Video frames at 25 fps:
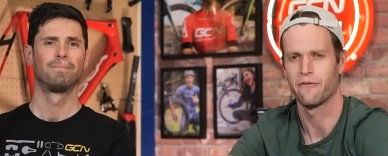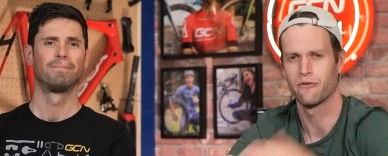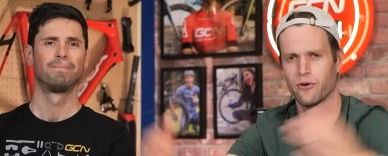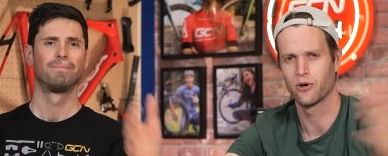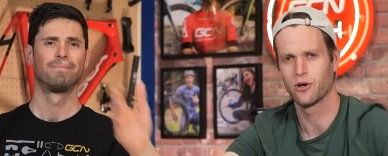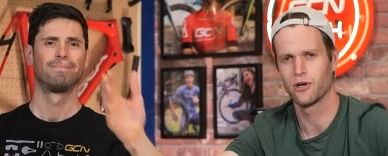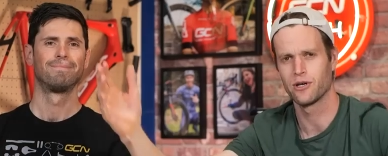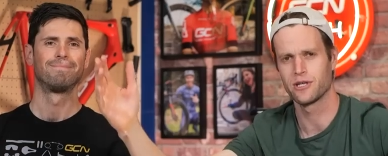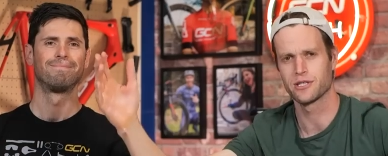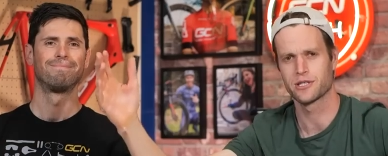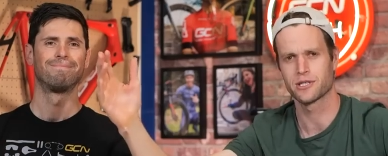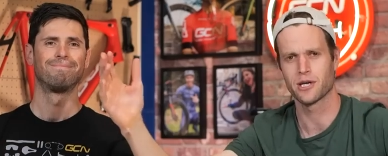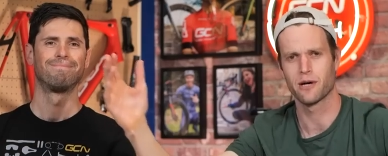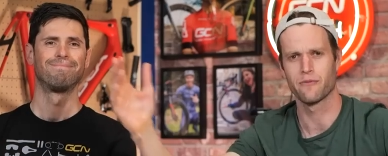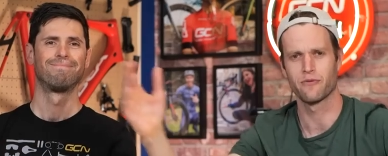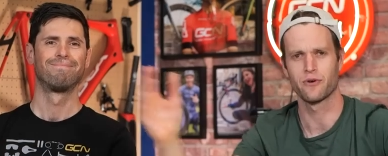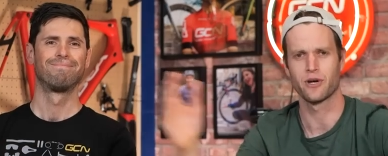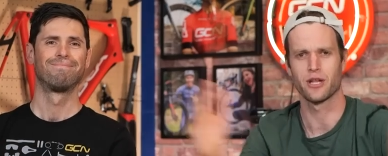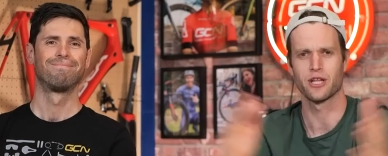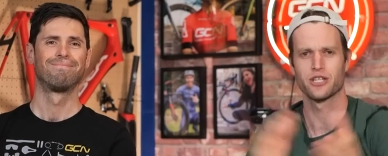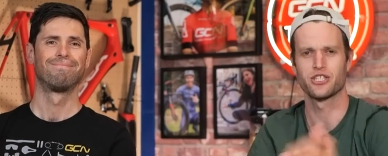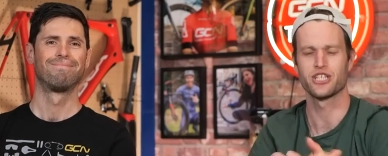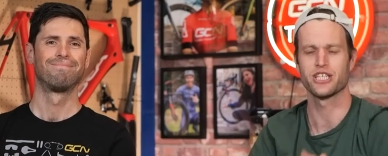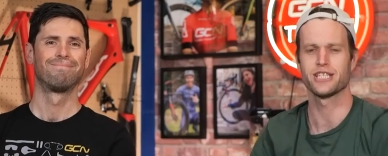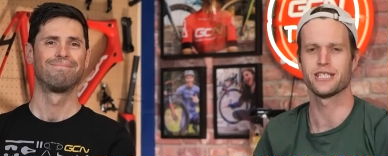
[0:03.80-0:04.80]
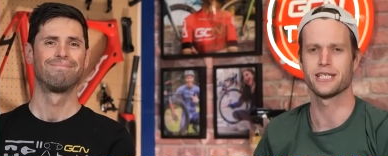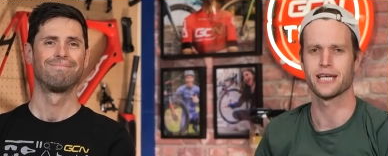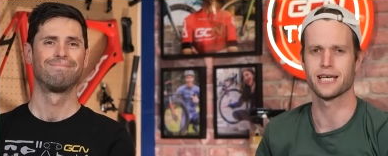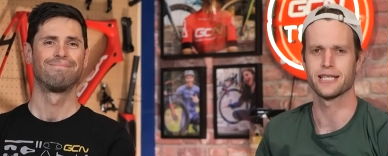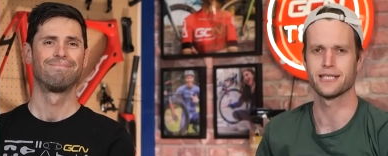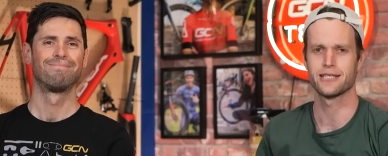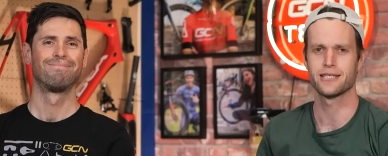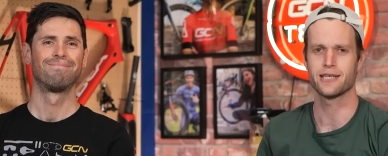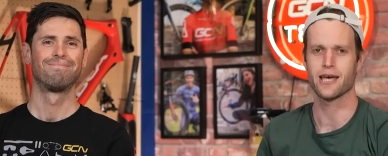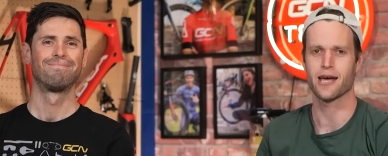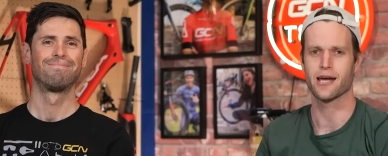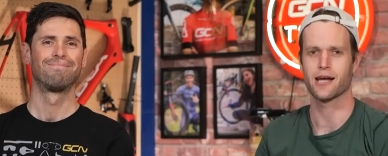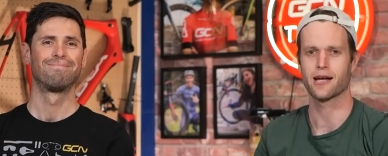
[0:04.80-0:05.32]
Speaker 1: everyone, it's time for another
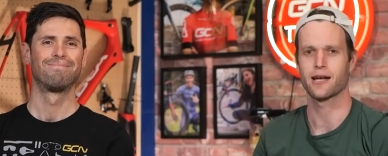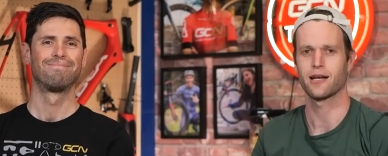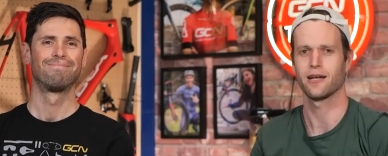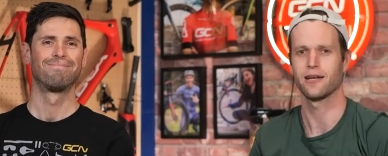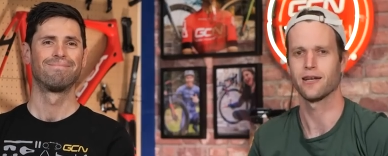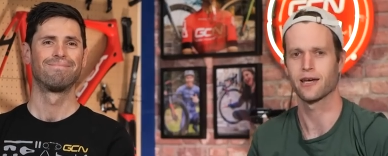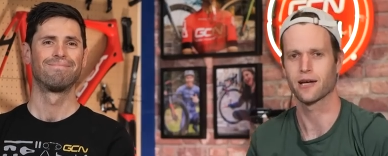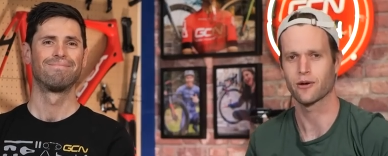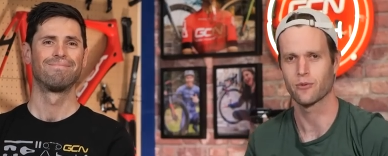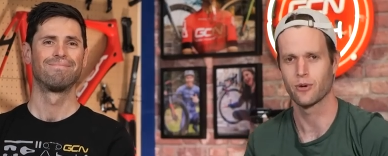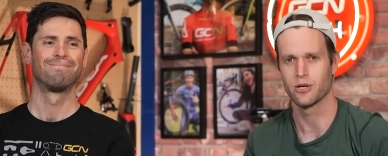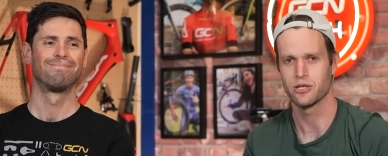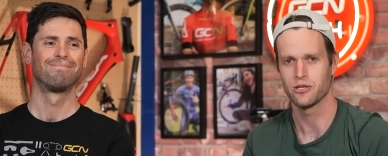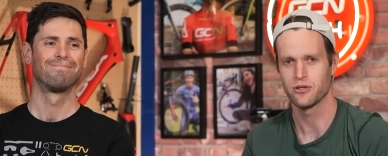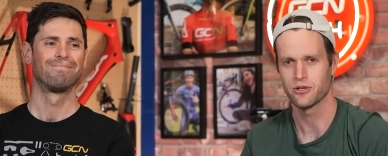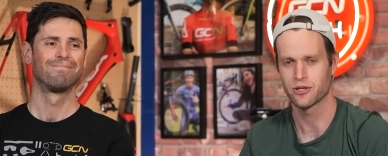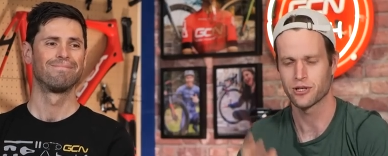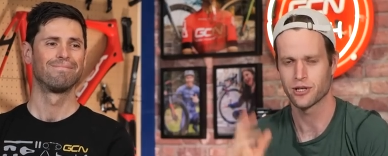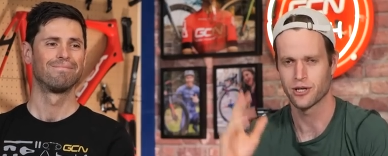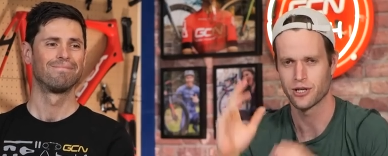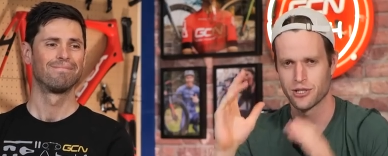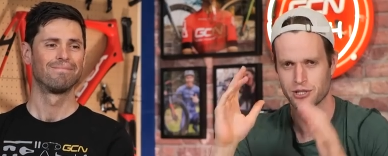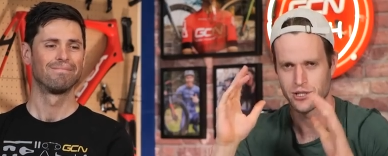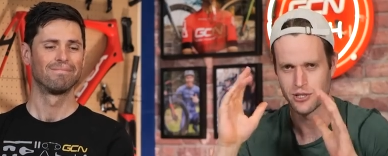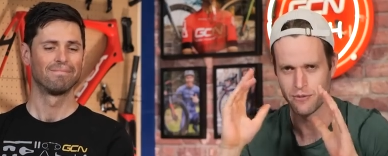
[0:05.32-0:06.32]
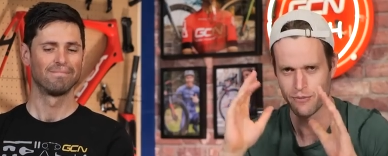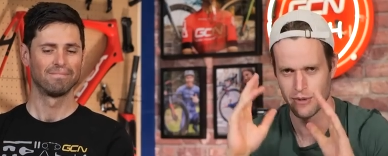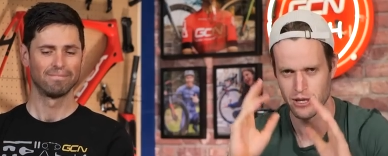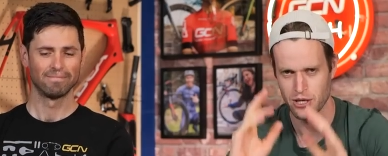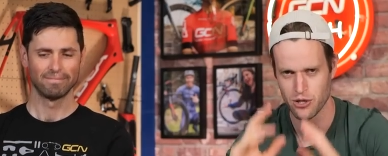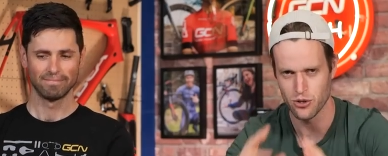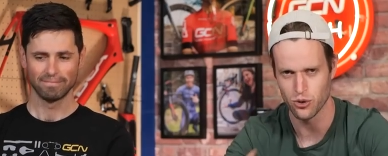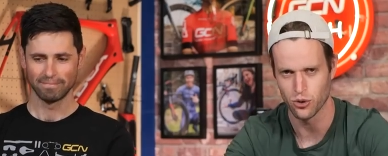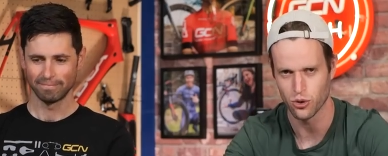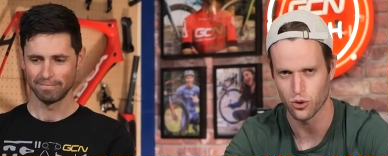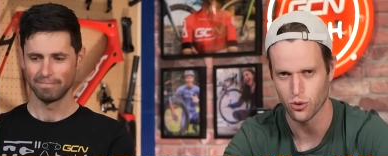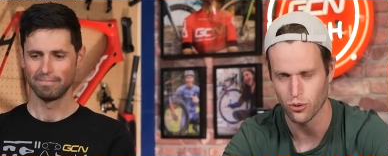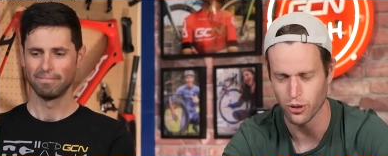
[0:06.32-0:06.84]
GCN Tech Clinic where you guys submit
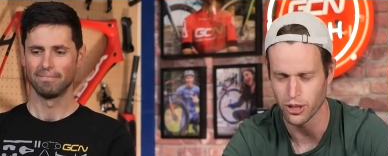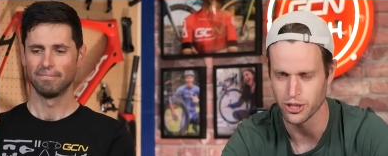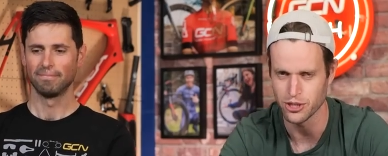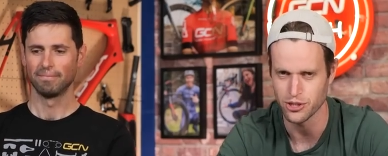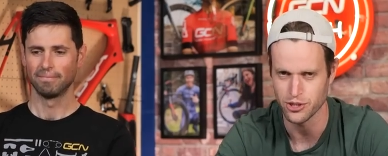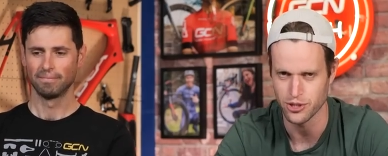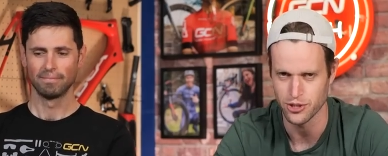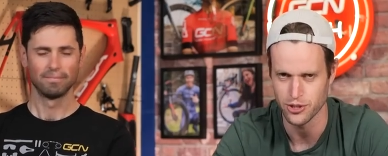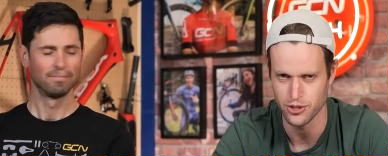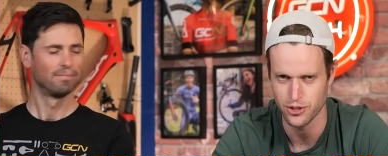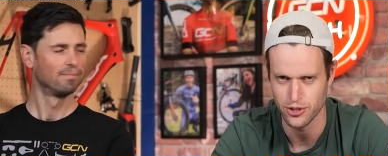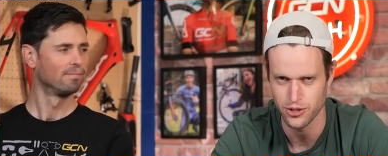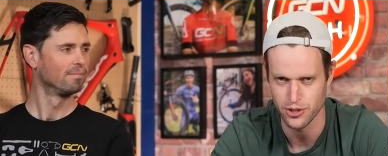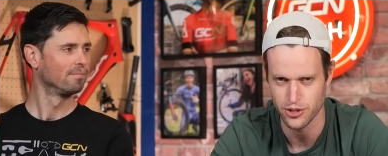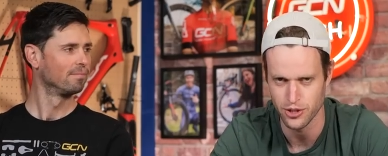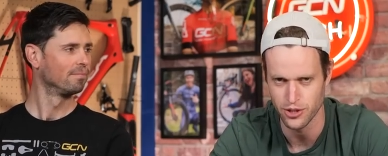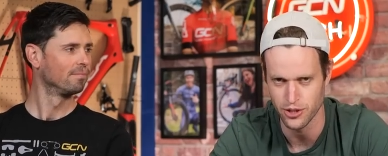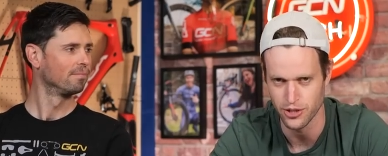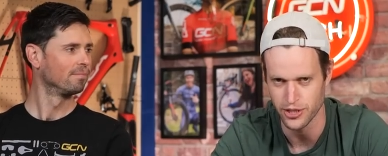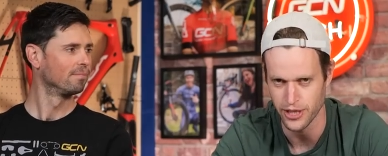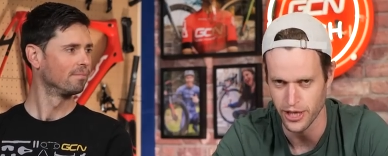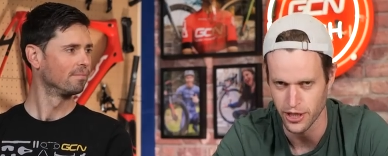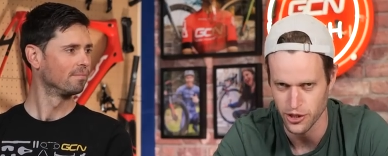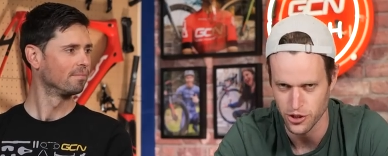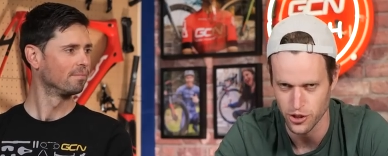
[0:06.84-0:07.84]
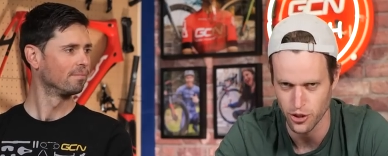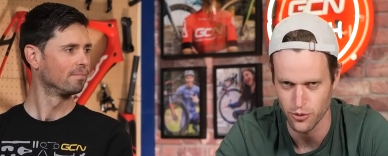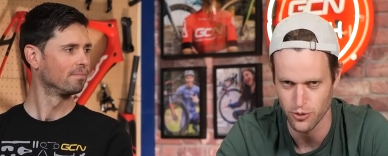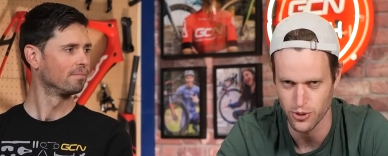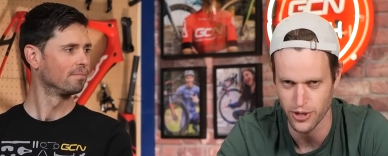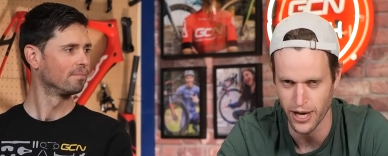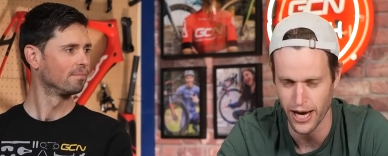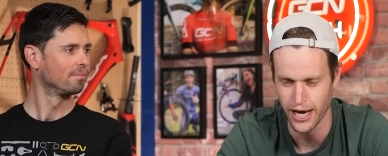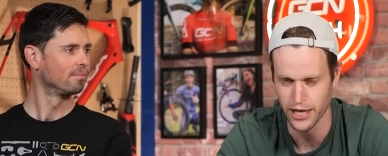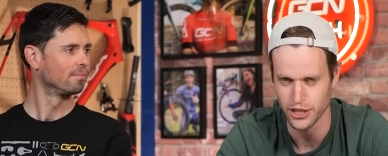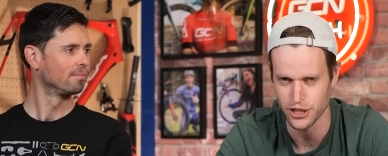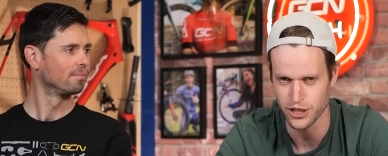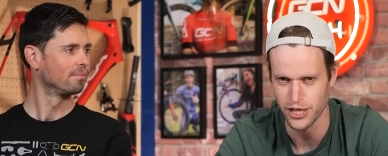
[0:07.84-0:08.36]
your questions to the tech show
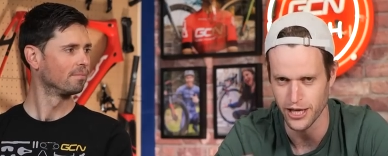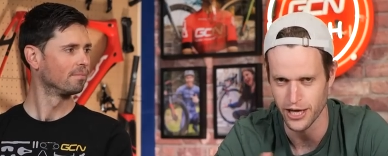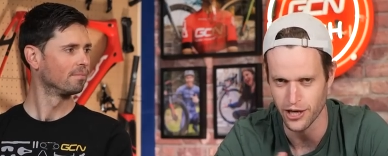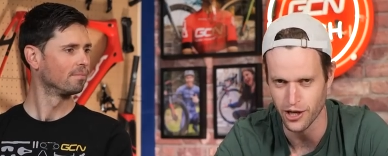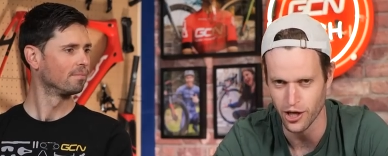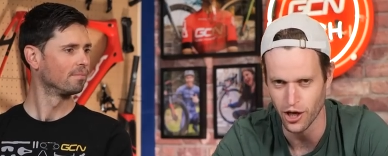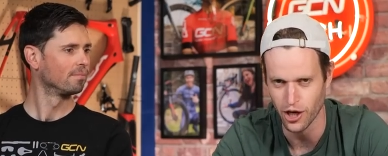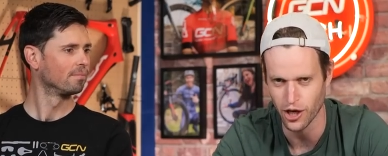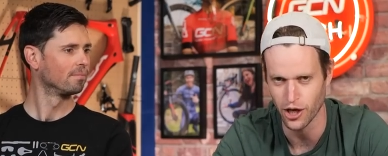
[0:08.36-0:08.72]
with the hashtag